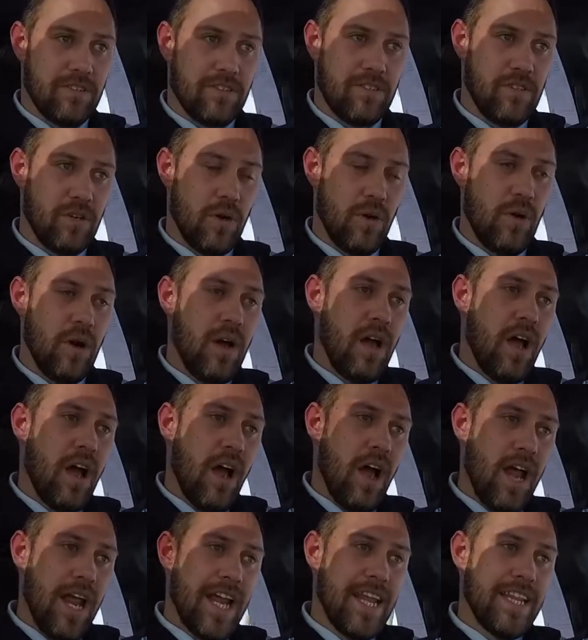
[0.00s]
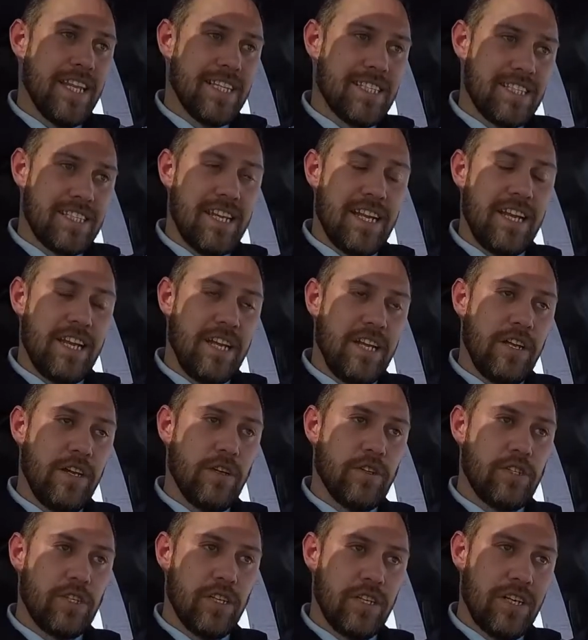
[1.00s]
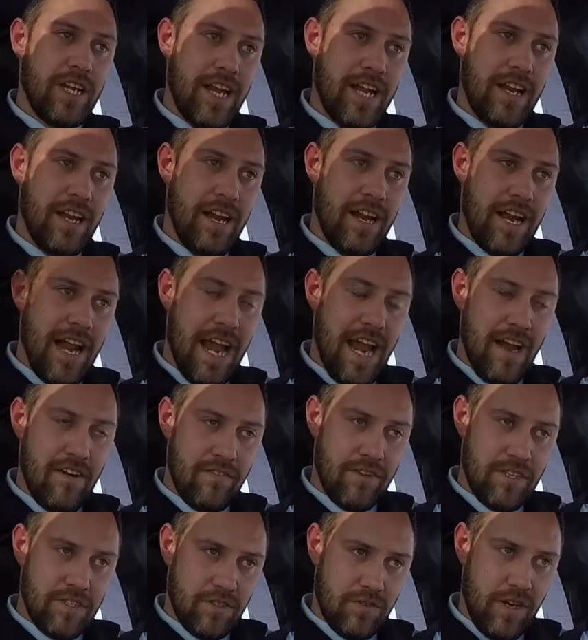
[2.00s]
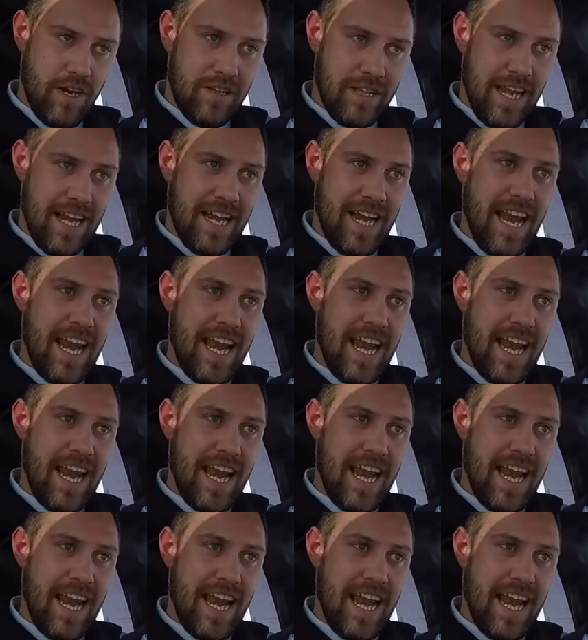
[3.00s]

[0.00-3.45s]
So in the city, you should get an average around that